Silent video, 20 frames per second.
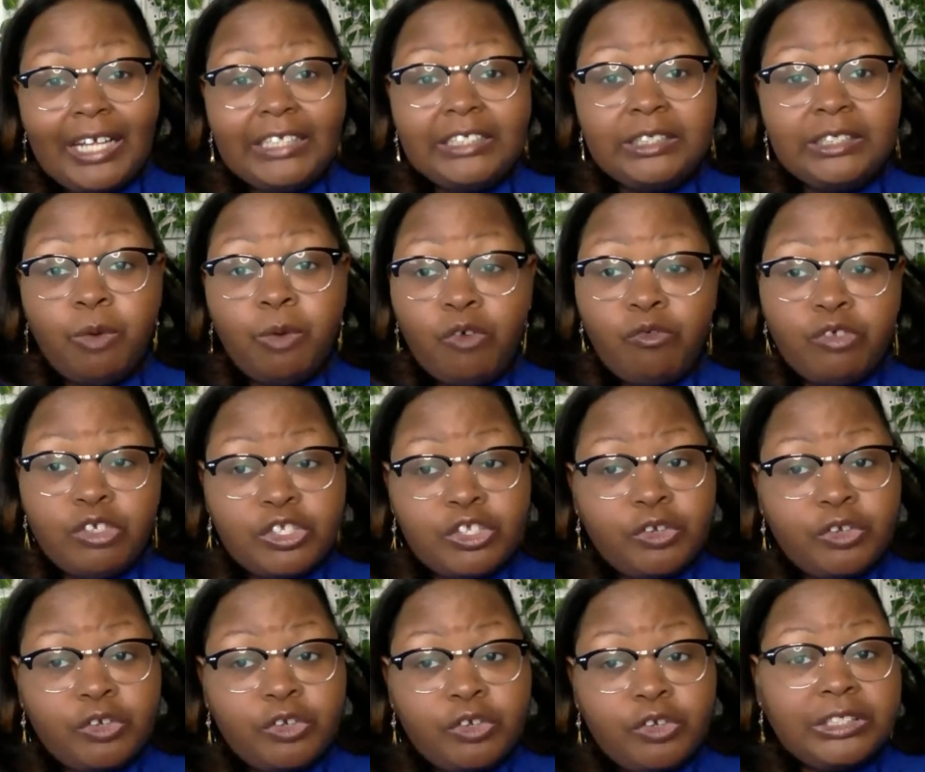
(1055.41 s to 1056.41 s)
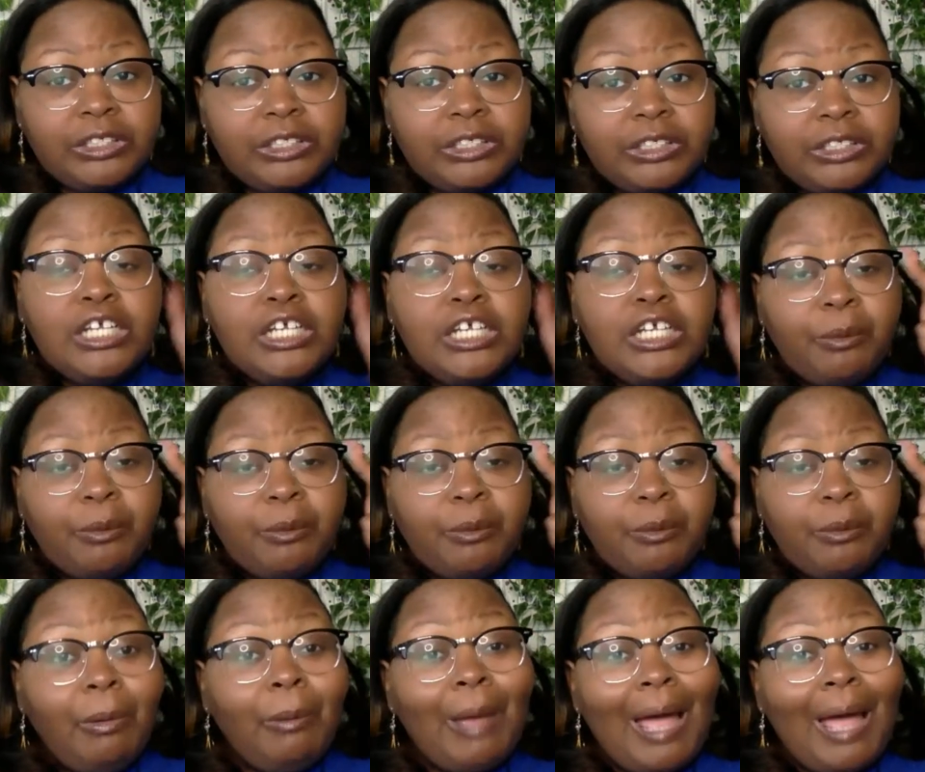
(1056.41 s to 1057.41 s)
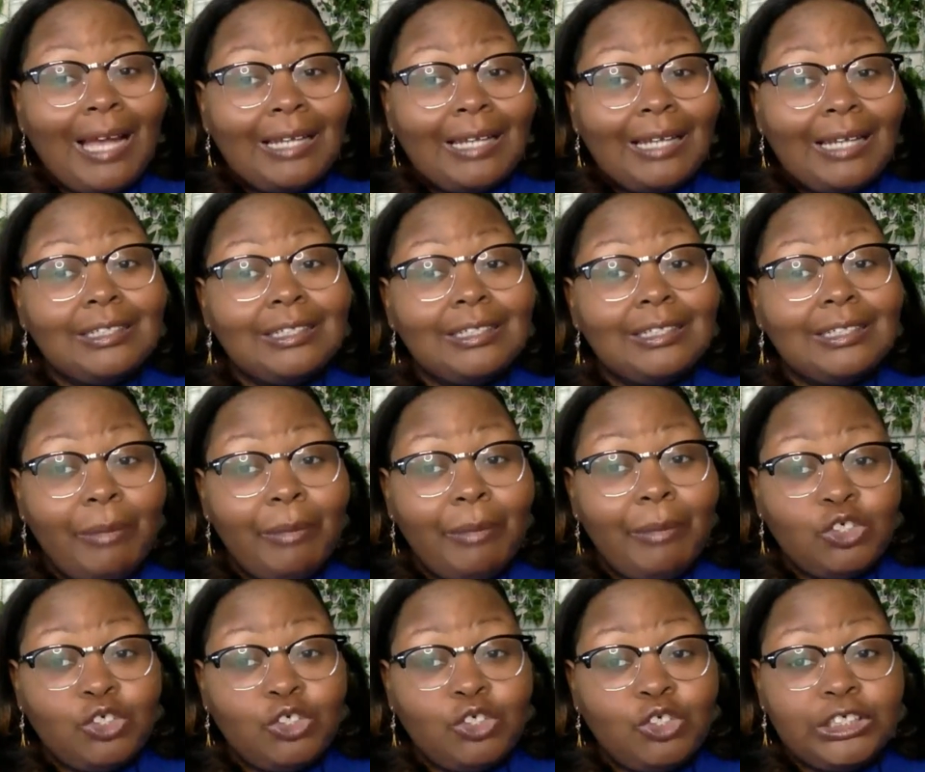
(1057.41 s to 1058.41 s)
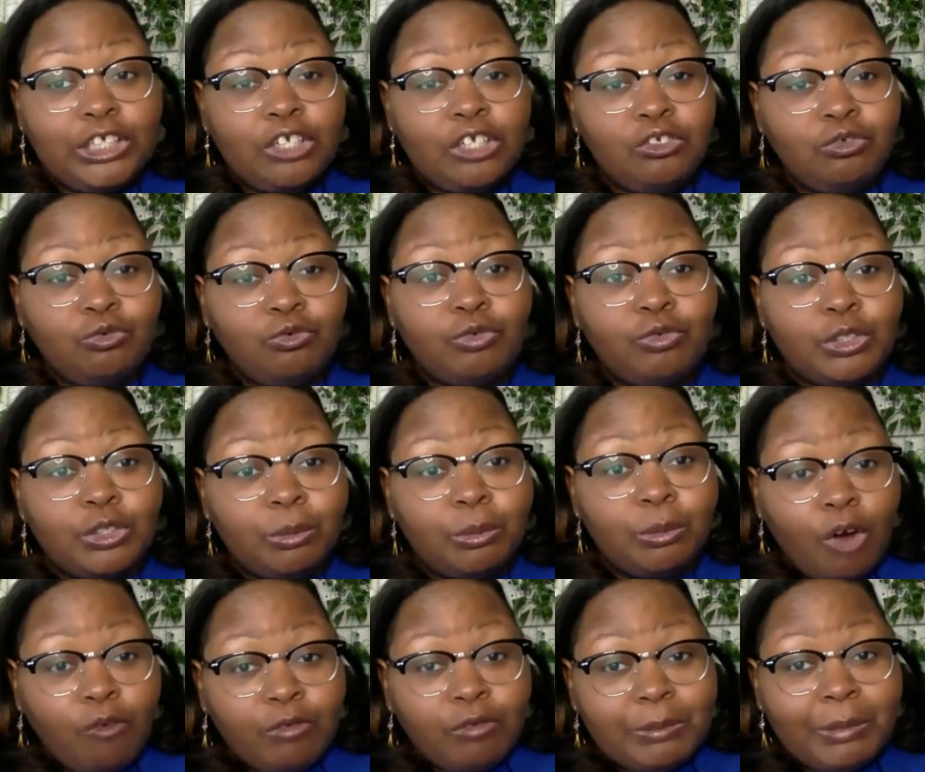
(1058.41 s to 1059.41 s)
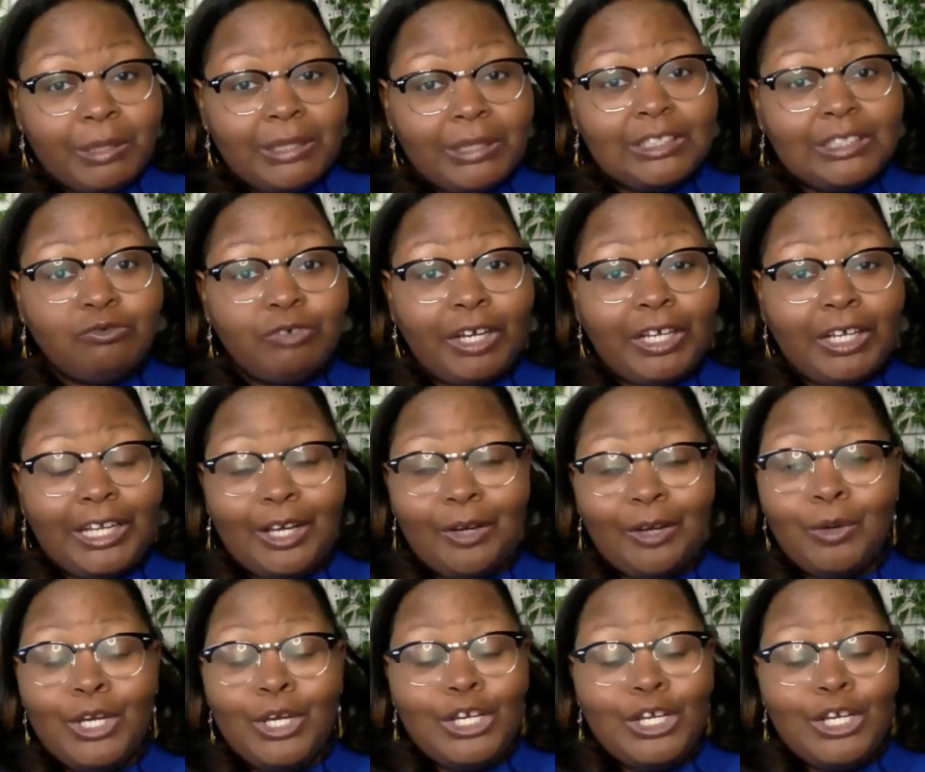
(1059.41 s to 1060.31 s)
Tomorrow is Thursday, so I'm actually gonna make sure I schedule tomorrow's message right now